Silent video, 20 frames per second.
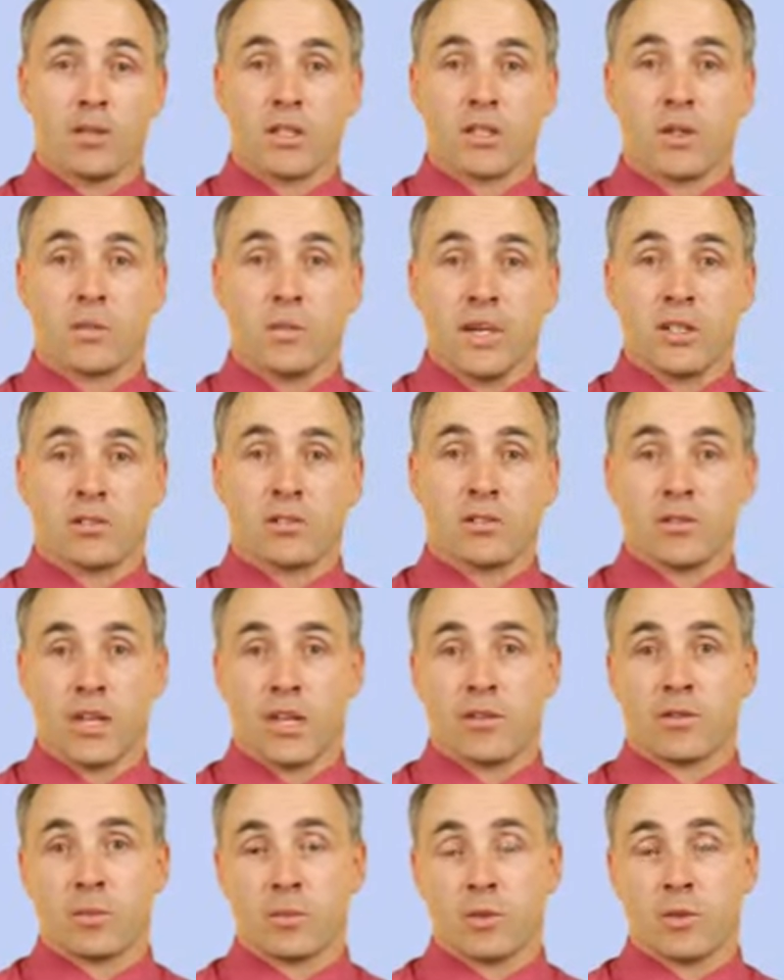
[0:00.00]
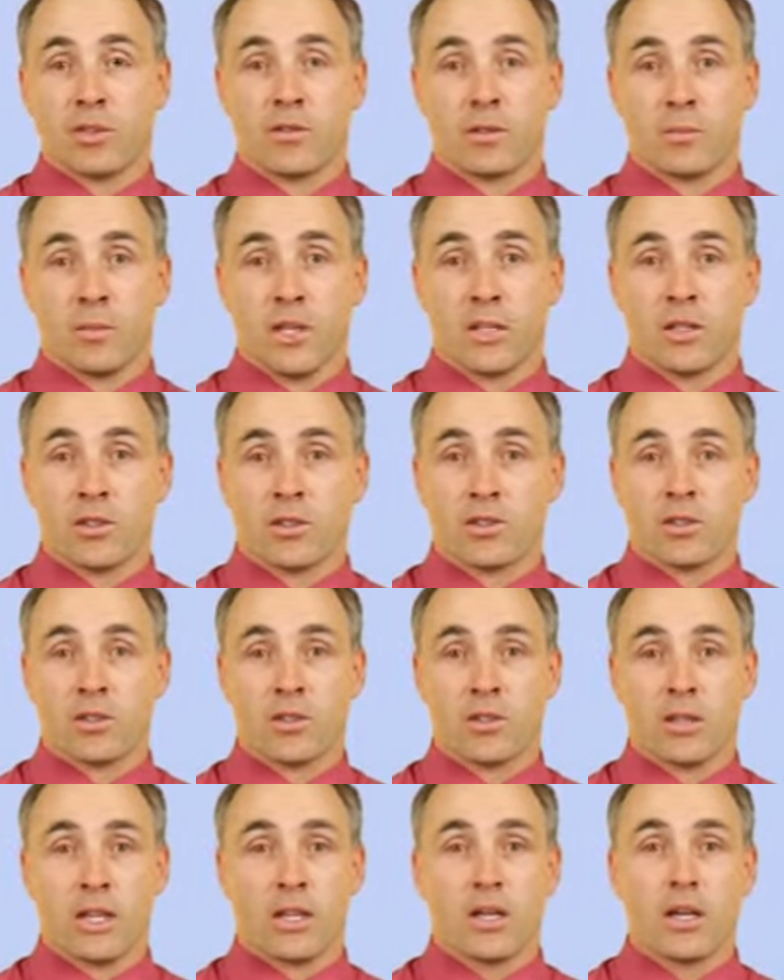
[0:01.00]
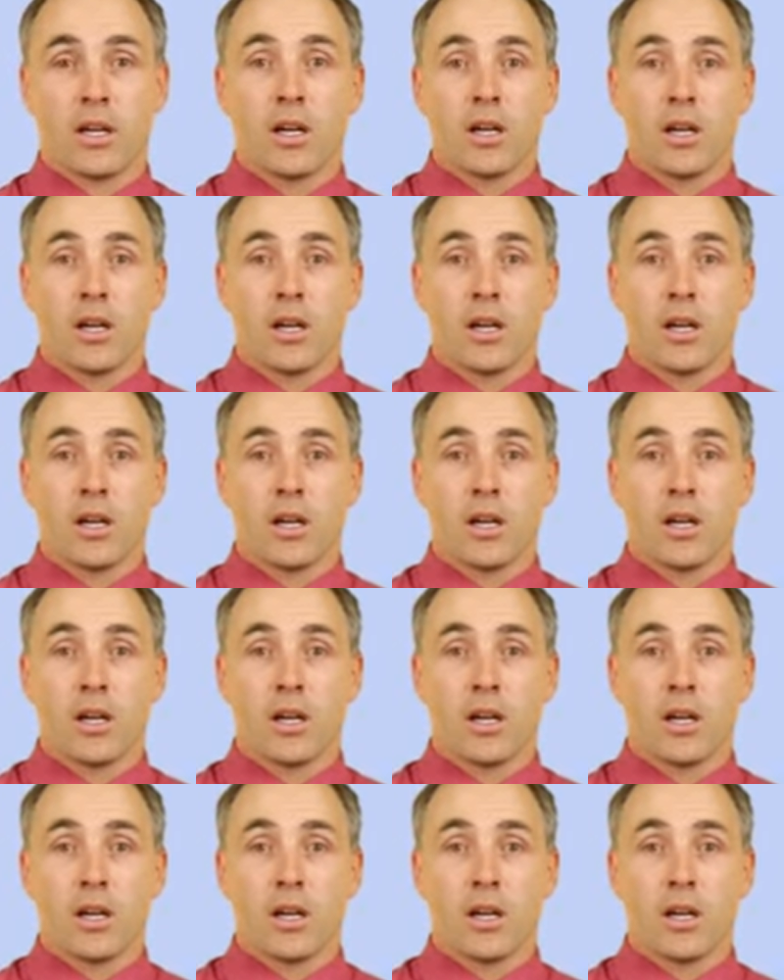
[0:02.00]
your patients afterwards and making sure that